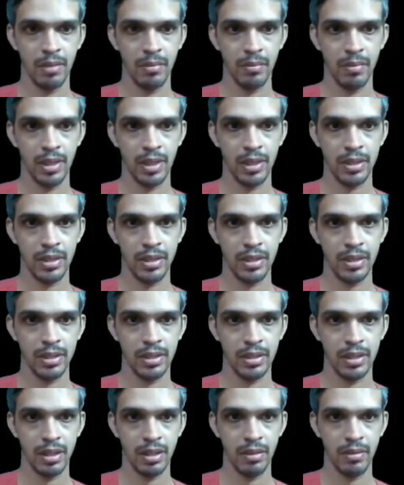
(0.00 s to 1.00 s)
7 plus
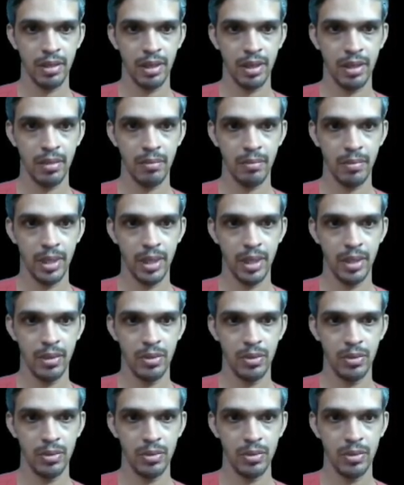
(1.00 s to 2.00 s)
7
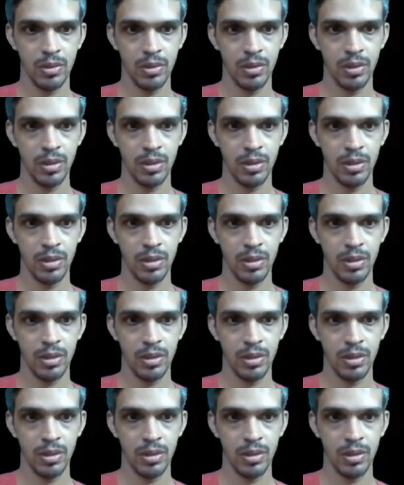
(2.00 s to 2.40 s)
by 2